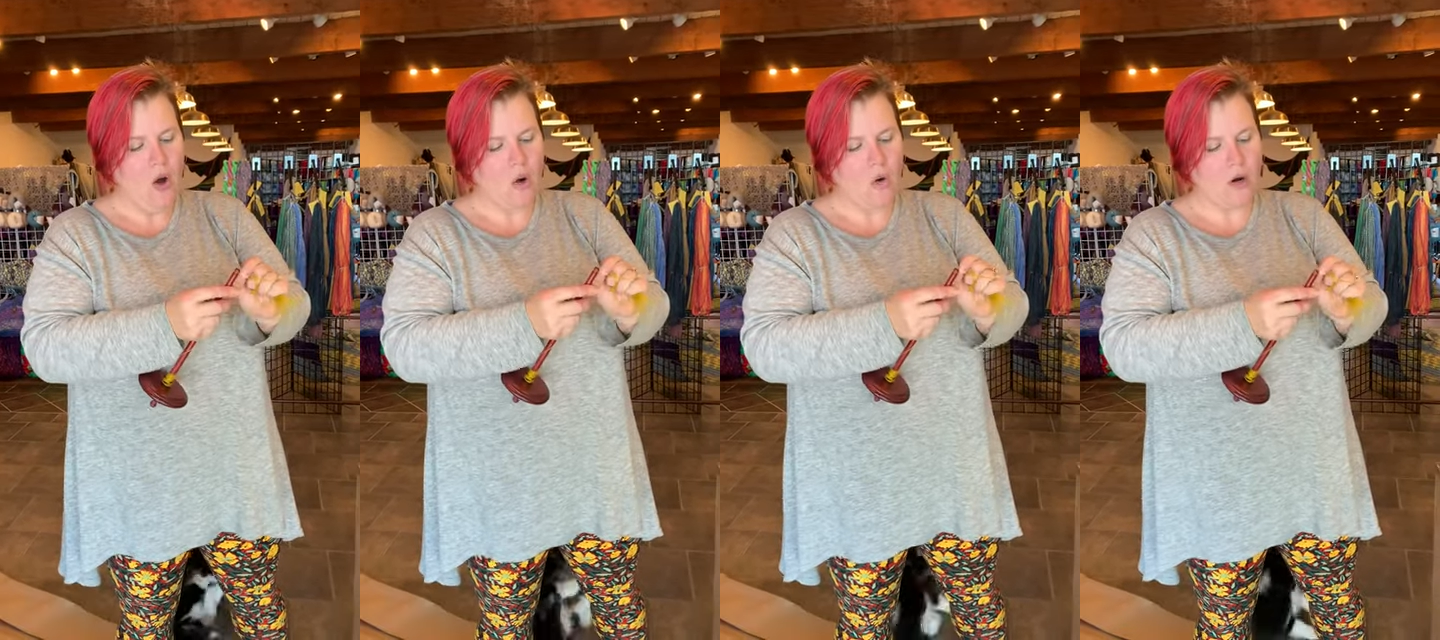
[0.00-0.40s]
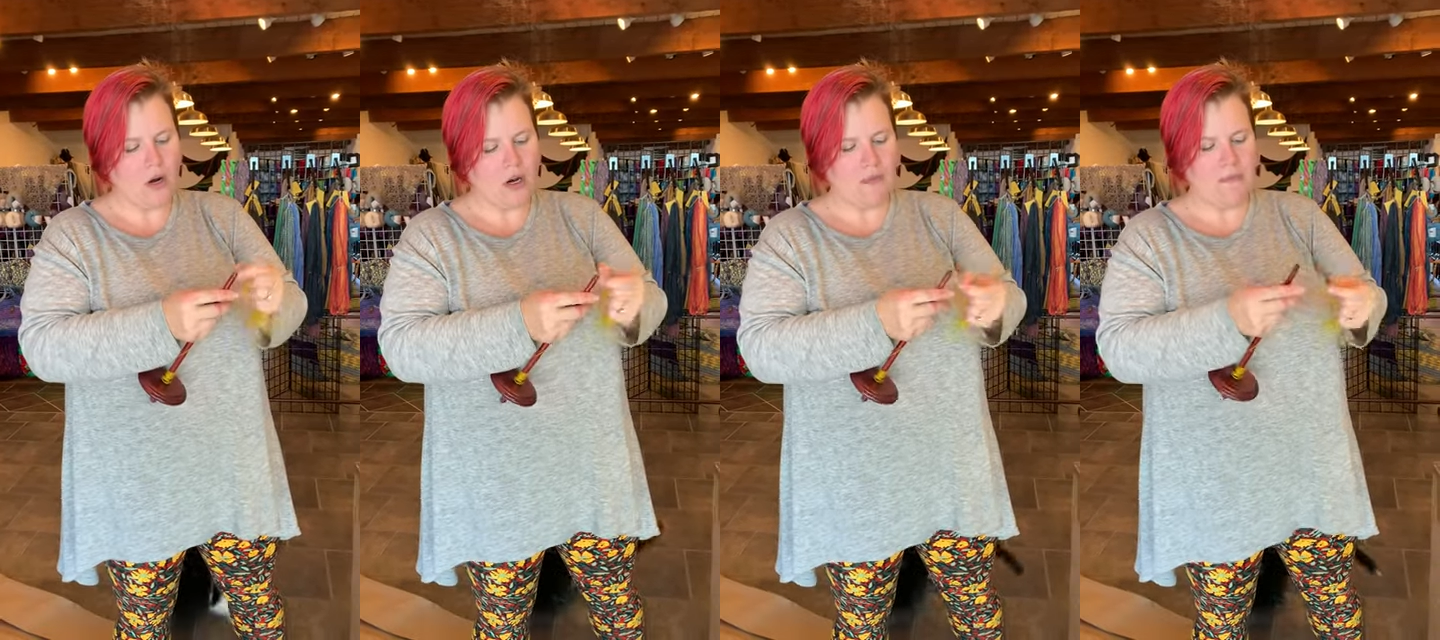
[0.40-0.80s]

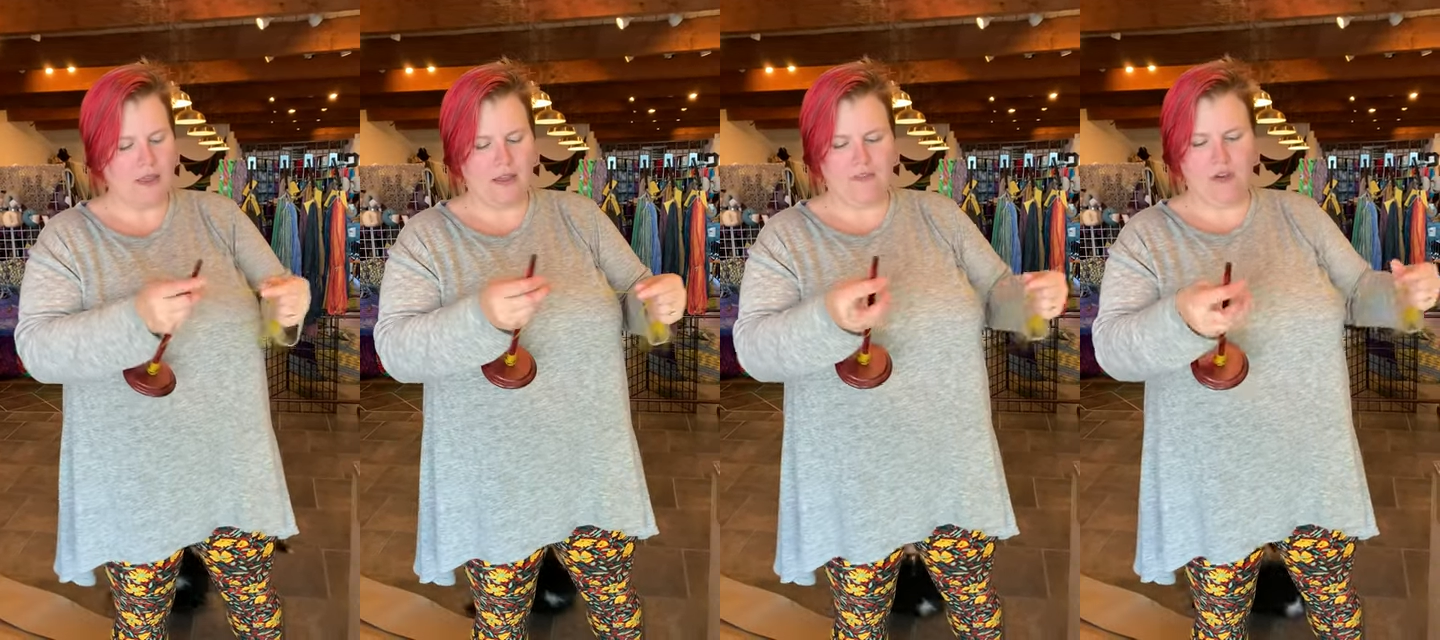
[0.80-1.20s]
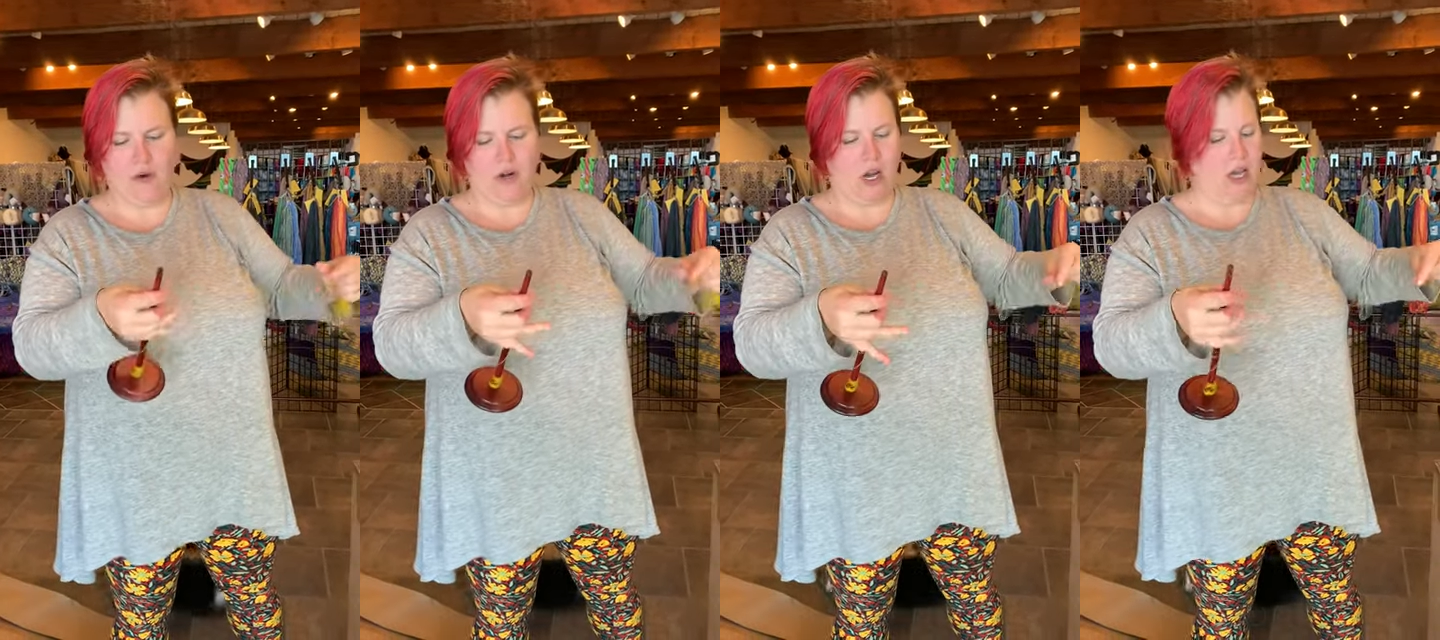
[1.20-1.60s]
Or if you
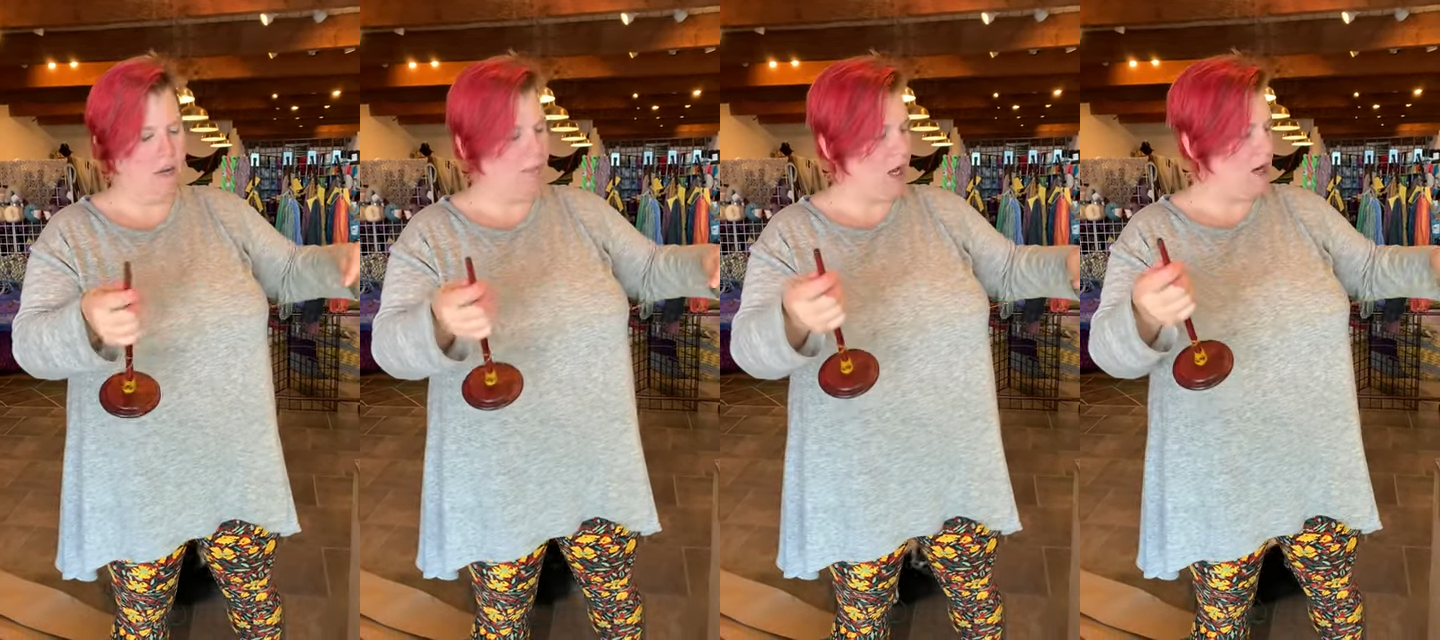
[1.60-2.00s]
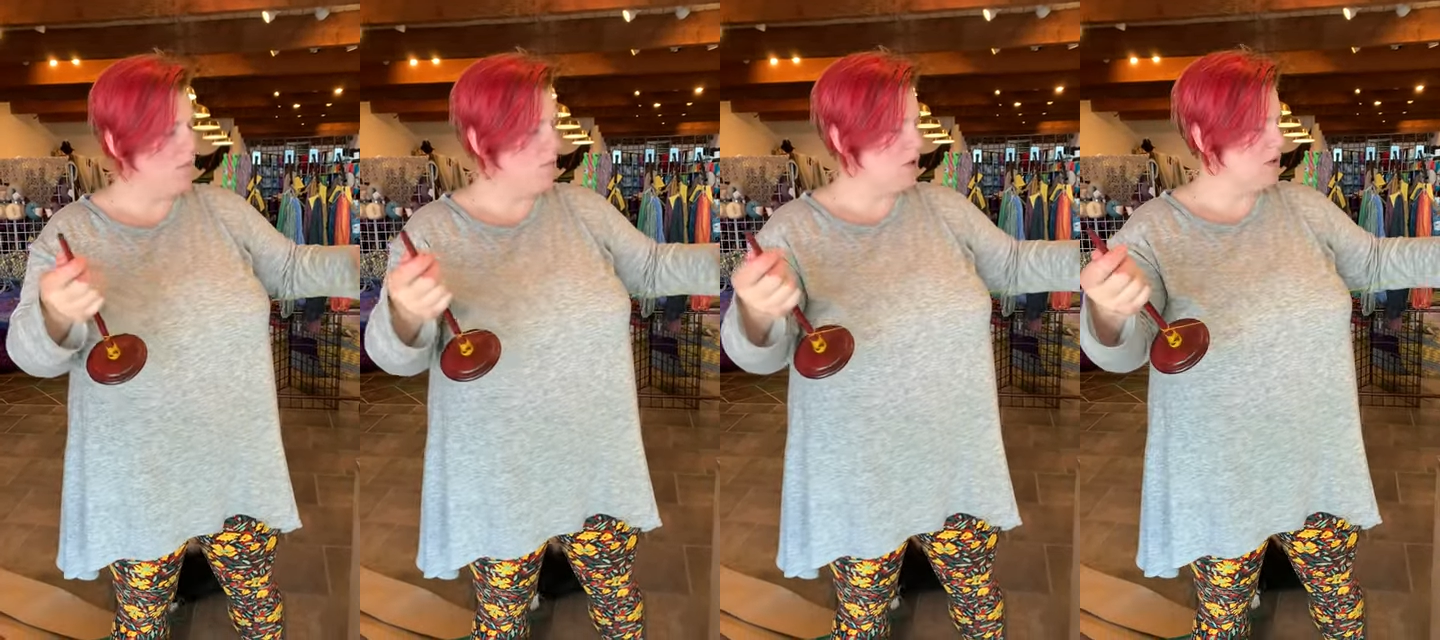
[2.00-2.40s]
are not a
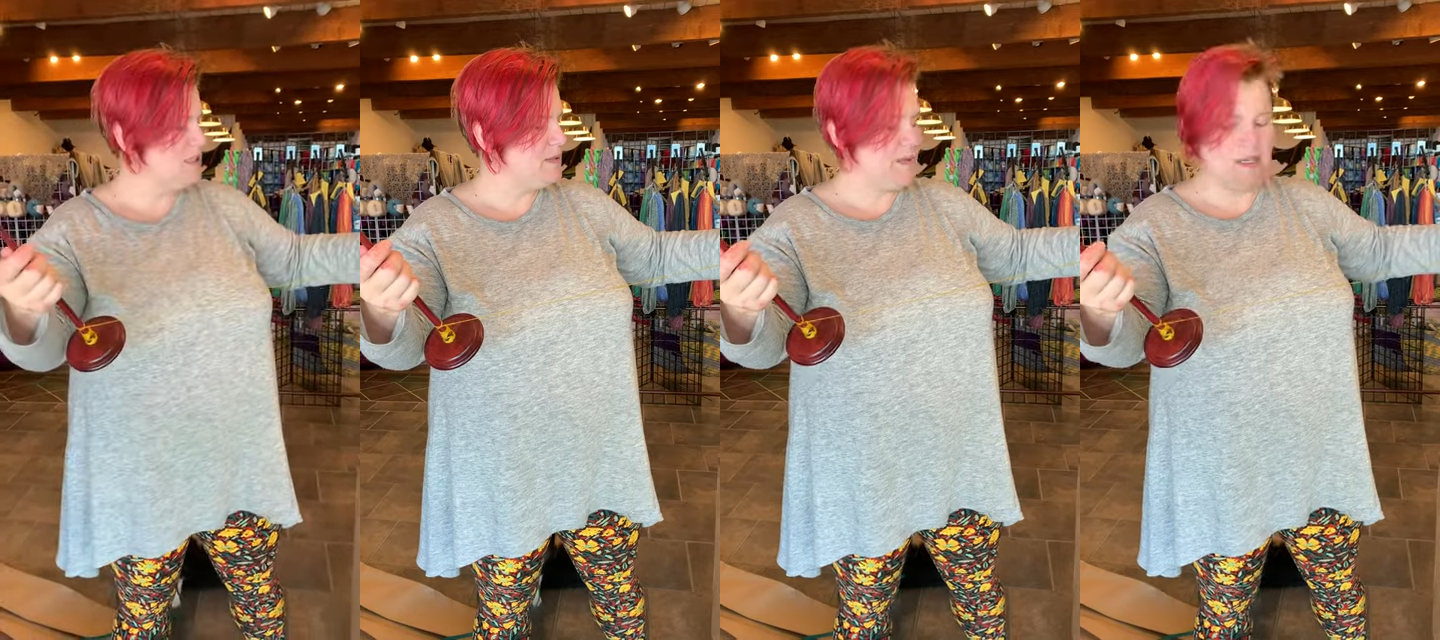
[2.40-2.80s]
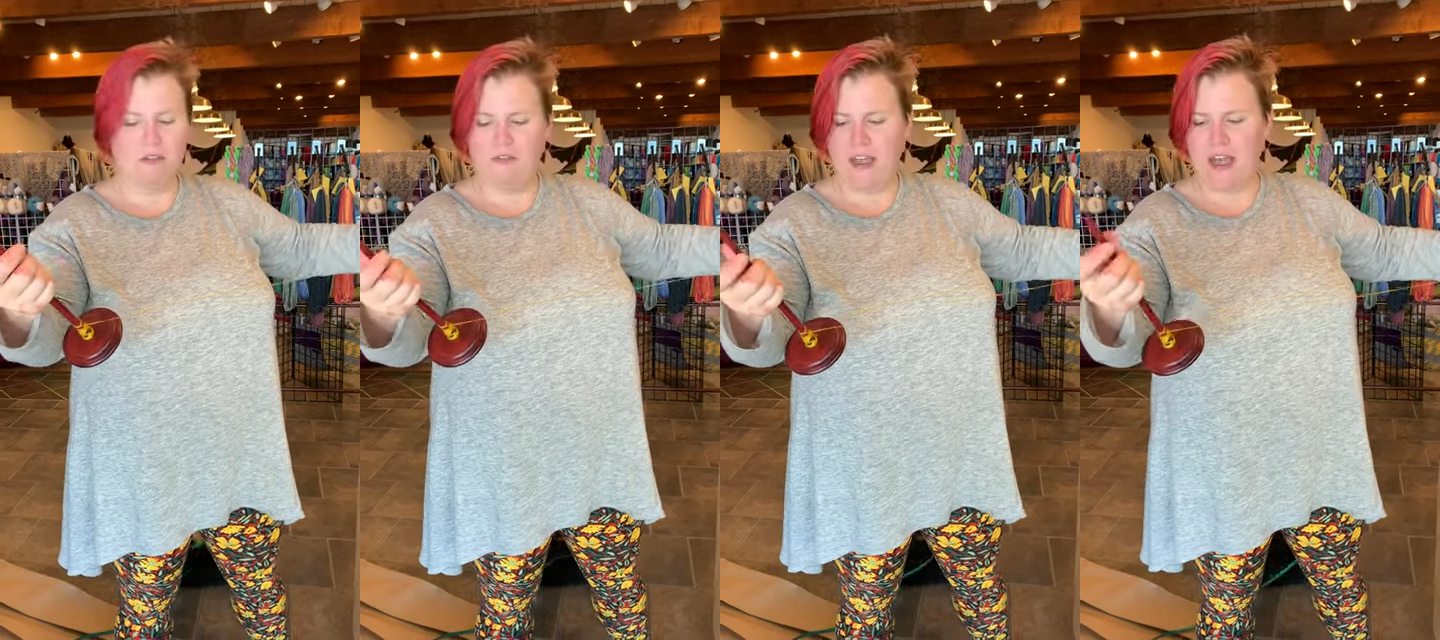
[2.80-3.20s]
bottom whorl spindle
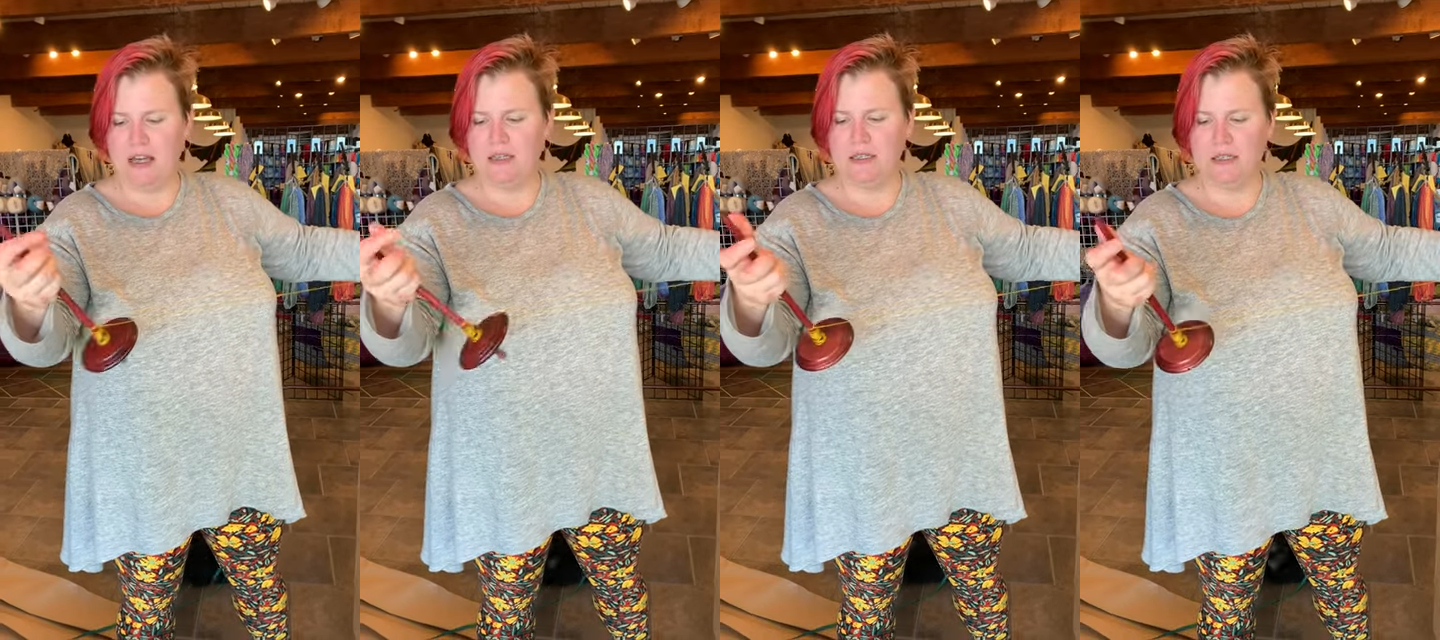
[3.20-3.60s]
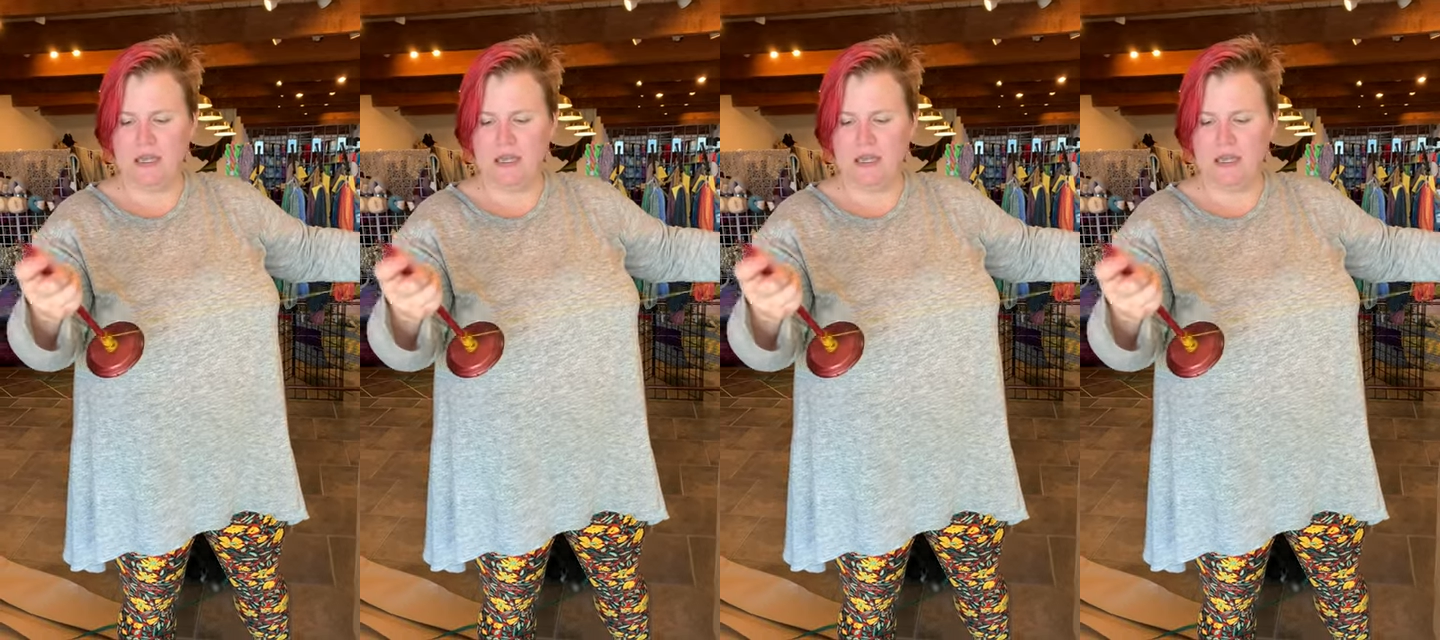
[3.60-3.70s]
fan,